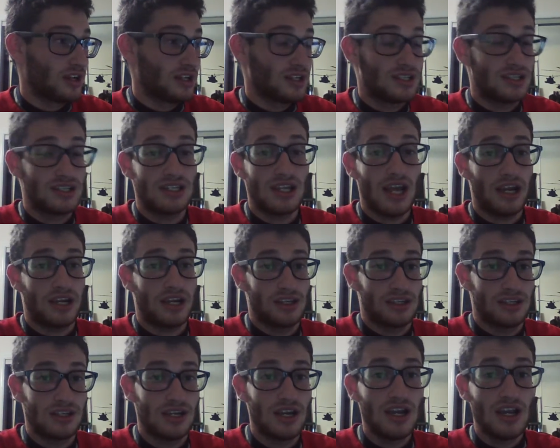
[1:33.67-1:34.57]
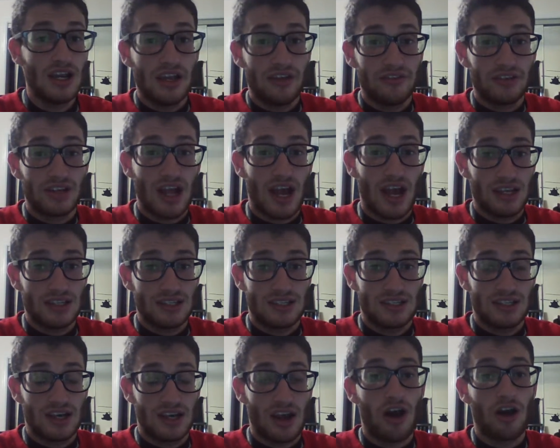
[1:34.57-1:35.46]
And second, if you guys
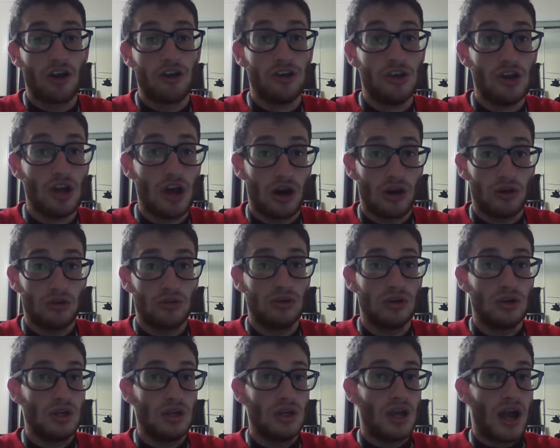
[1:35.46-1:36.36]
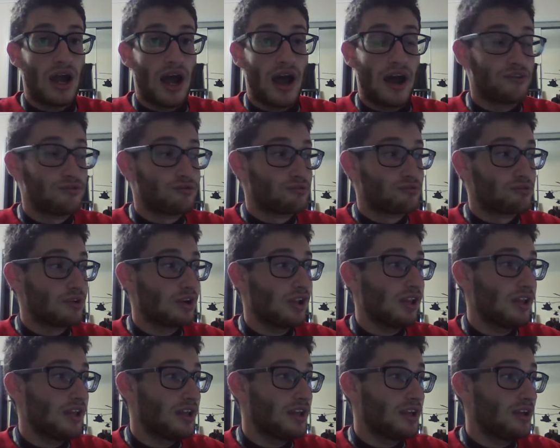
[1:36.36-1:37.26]
did not know, I
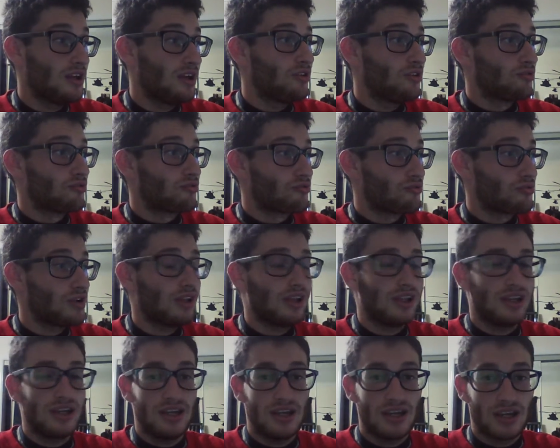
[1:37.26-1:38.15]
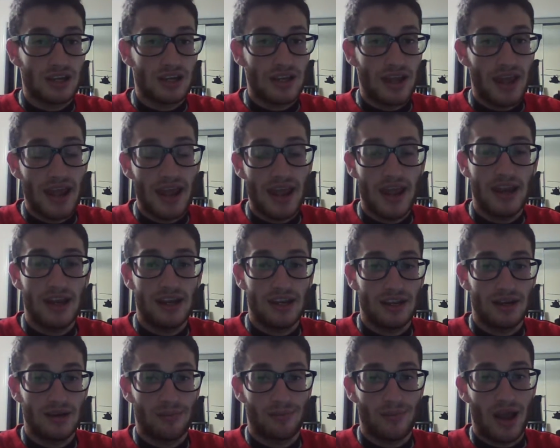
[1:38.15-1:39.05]
really, really
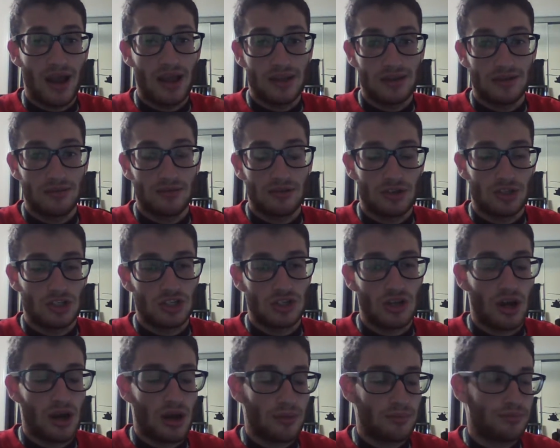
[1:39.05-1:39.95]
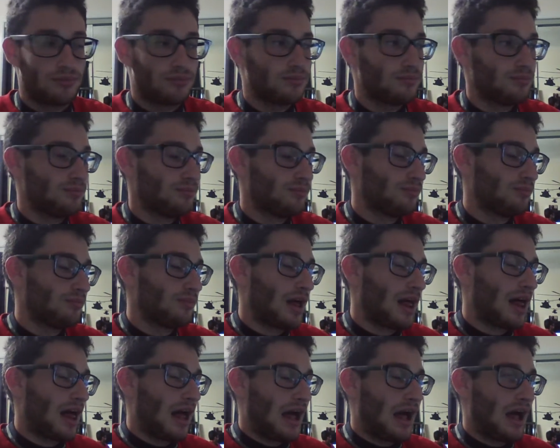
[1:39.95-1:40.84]
hated my, uh,
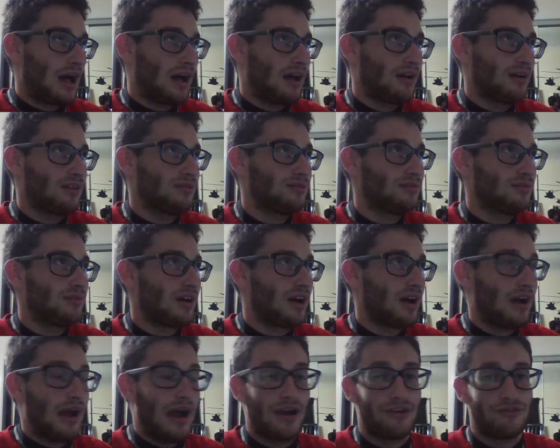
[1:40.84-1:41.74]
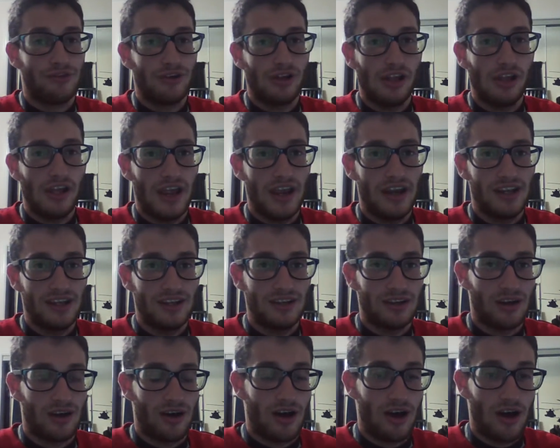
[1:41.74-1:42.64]
uh, I really
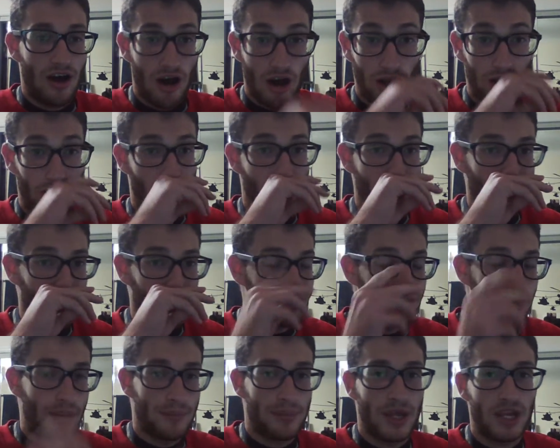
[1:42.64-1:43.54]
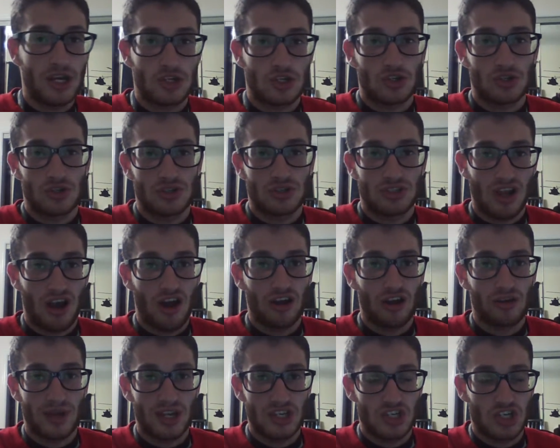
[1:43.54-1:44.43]
hated uh, all, all of my pictures
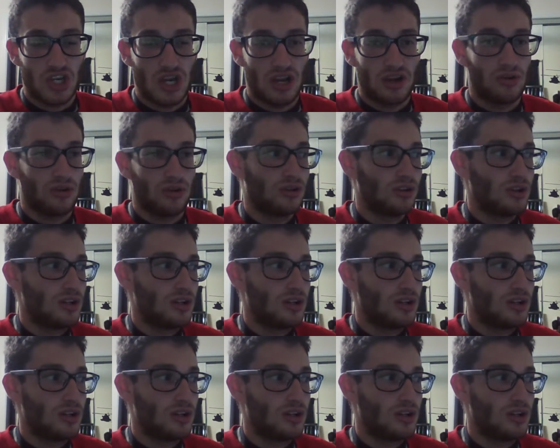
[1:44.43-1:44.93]
on my channel.